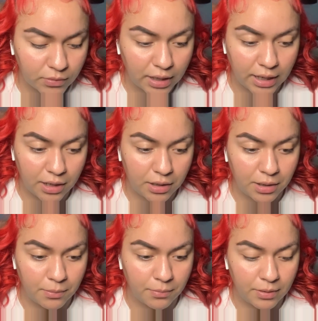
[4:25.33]

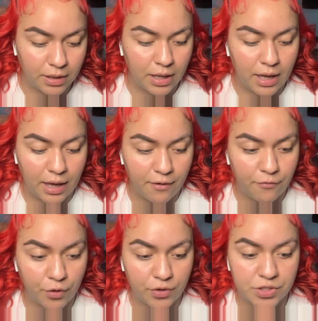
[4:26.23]

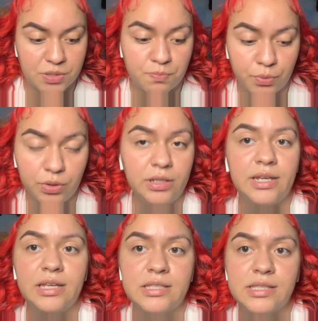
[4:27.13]
for the
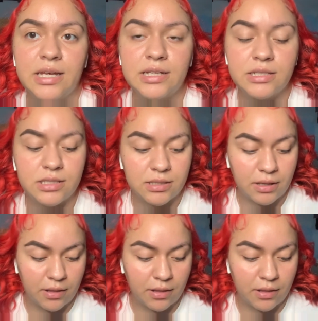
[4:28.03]
spoolie, since